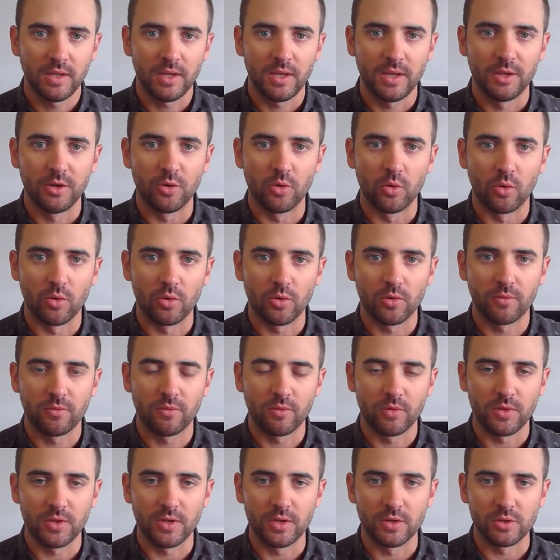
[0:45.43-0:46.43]
in order
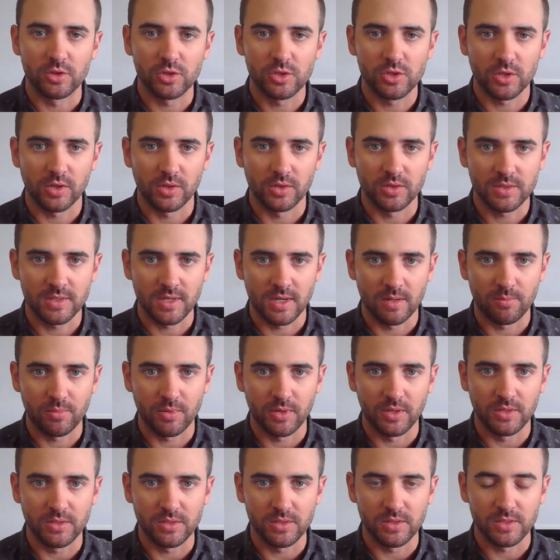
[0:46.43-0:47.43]
for the insurance
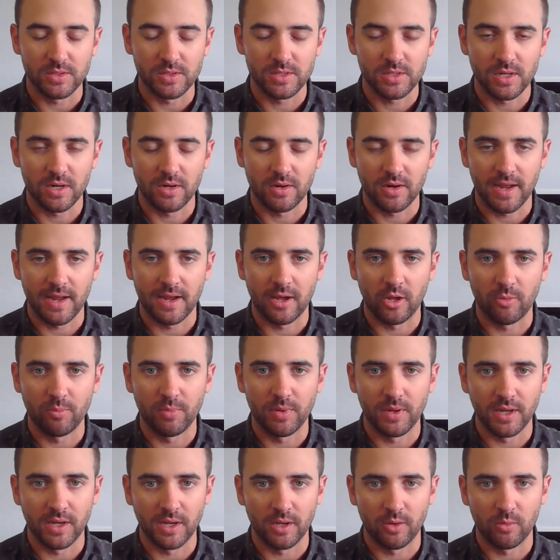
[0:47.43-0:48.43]
company to start
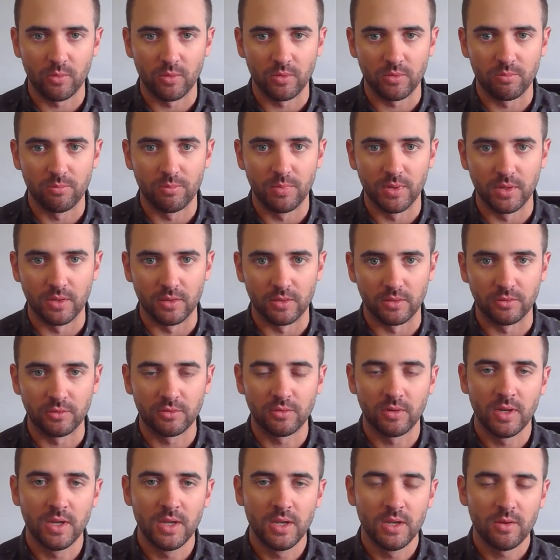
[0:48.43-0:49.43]
helping out with bills.